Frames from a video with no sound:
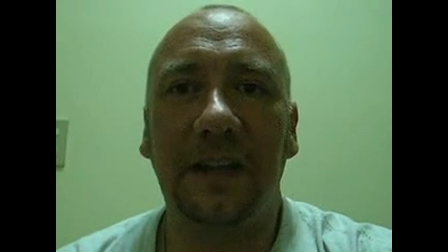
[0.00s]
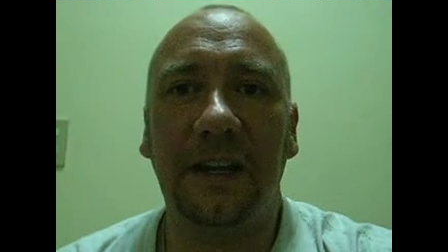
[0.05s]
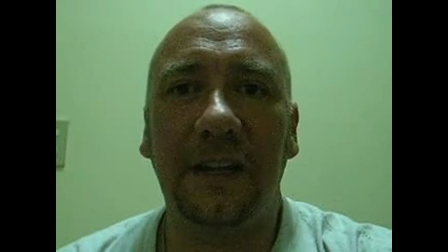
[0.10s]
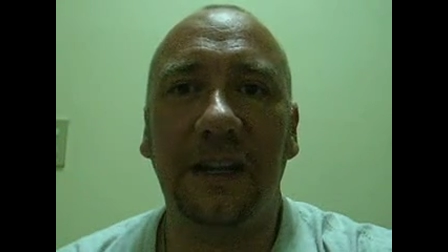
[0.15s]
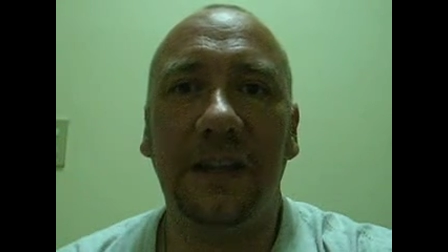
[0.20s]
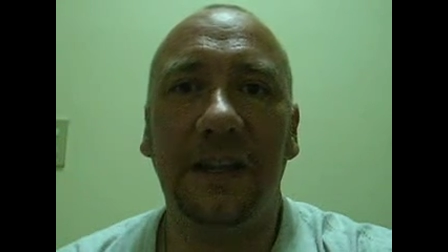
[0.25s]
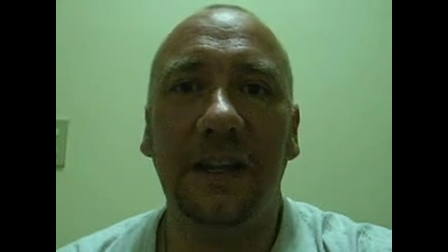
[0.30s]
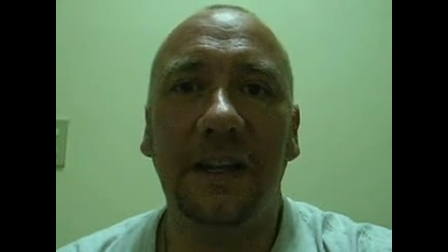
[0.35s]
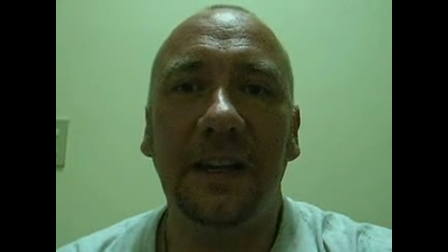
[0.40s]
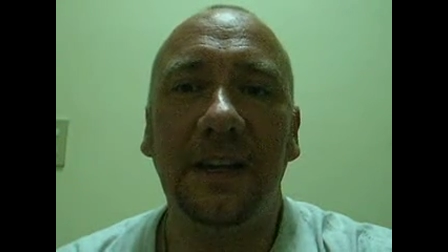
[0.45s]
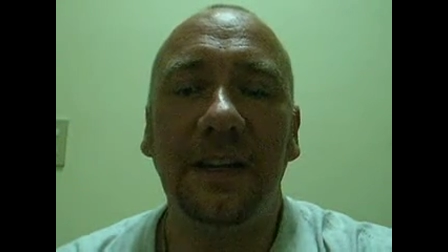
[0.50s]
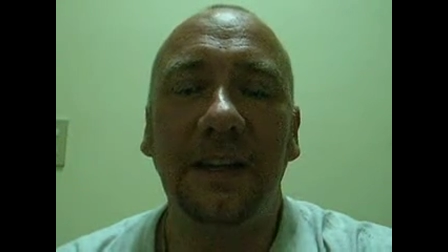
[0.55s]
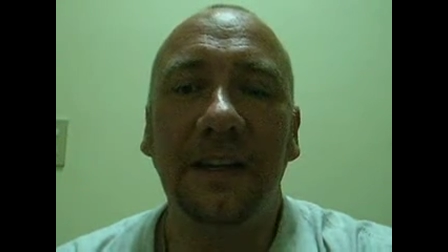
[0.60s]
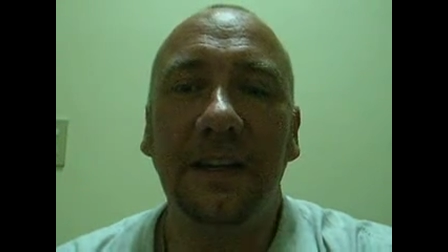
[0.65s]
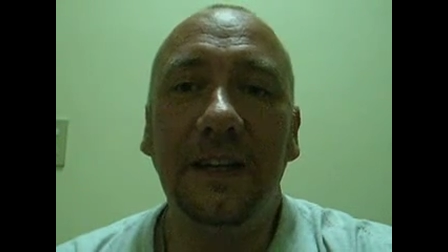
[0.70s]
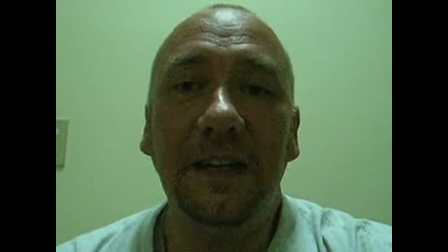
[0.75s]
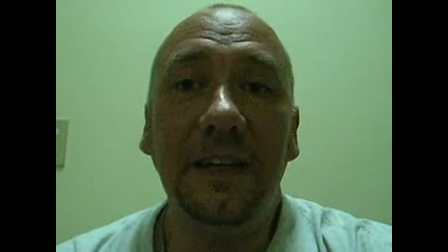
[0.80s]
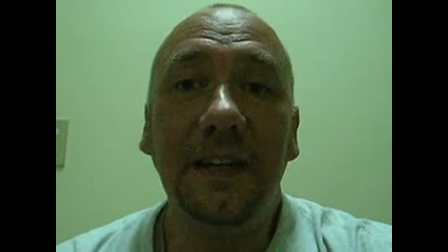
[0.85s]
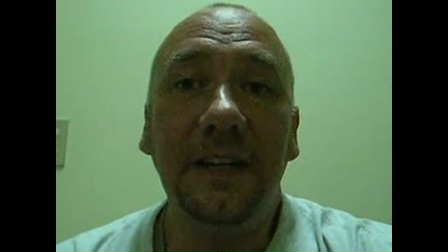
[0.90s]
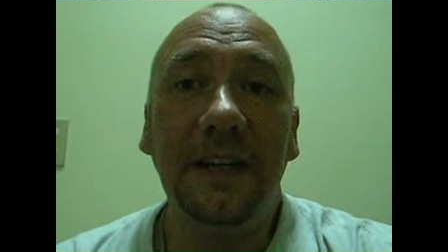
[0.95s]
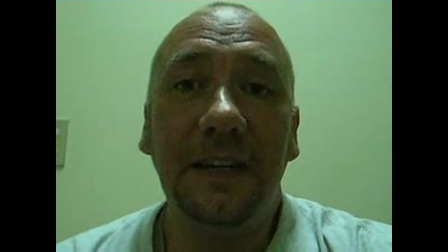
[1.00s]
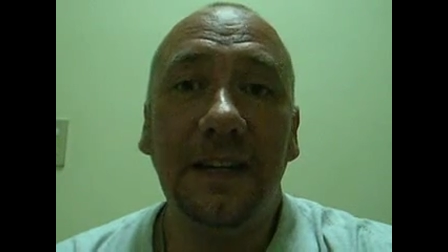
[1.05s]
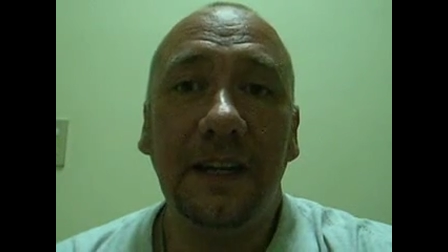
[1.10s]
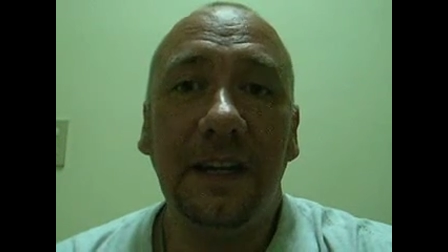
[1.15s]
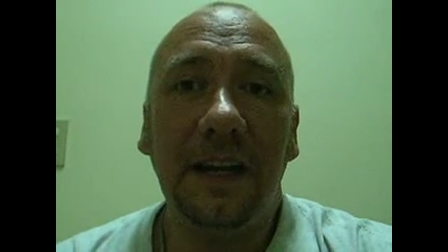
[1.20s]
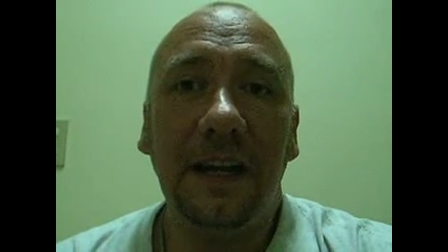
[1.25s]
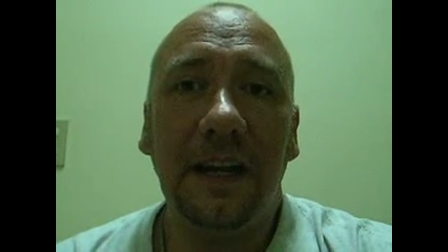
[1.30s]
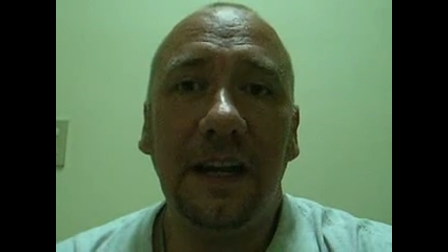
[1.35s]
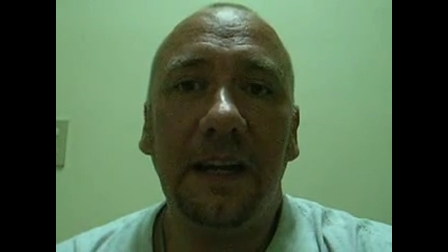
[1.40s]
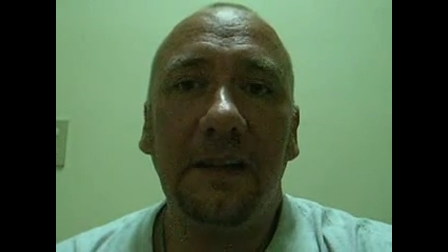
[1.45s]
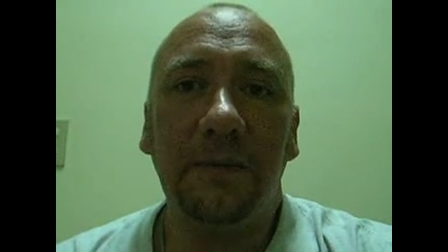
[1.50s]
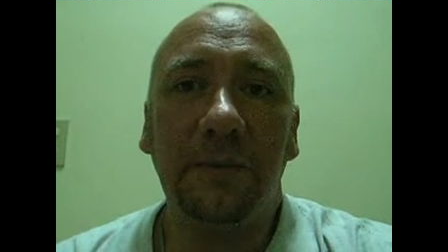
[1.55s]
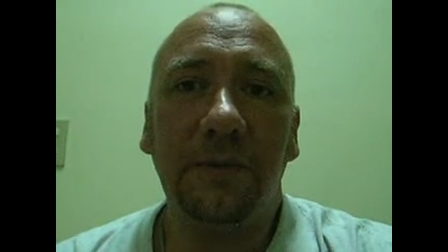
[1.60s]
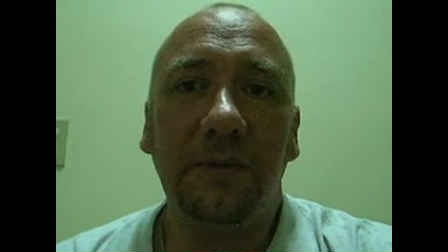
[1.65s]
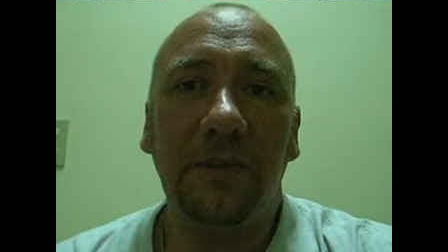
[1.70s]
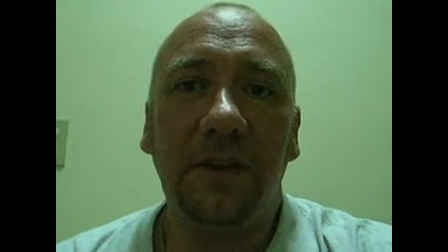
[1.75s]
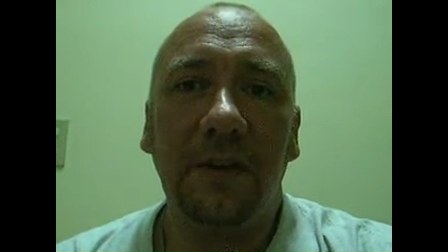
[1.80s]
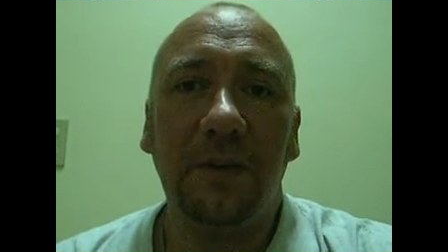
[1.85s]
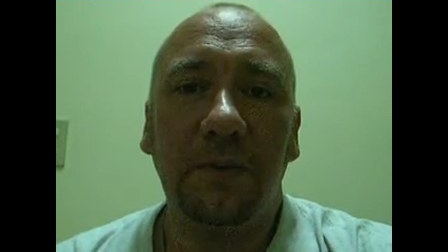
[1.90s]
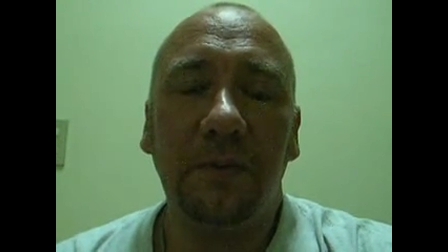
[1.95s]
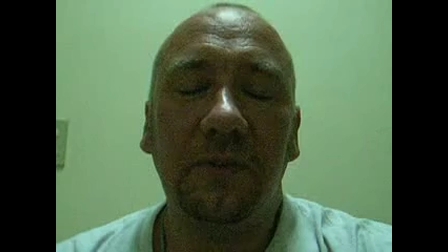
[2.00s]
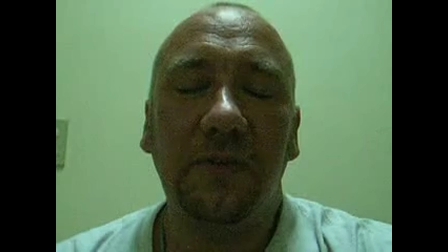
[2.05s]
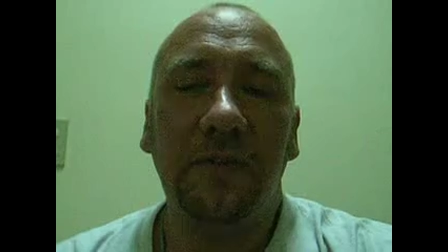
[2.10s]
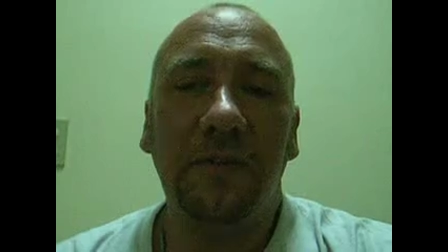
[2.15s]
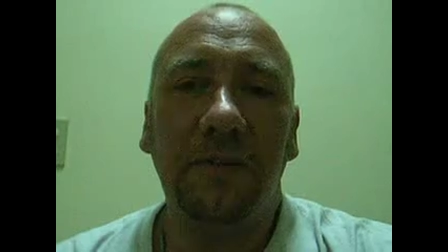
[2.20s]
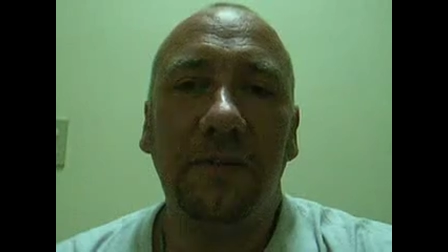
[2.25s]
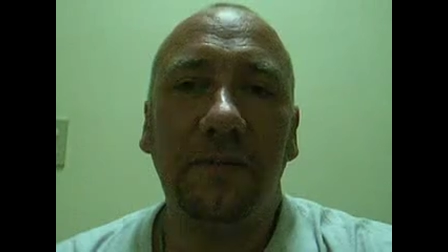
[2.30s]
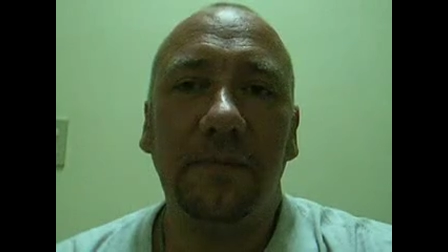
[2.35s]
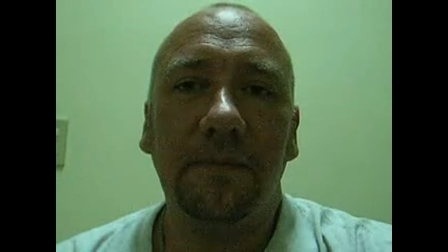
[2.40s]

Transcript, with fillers: and it was it was a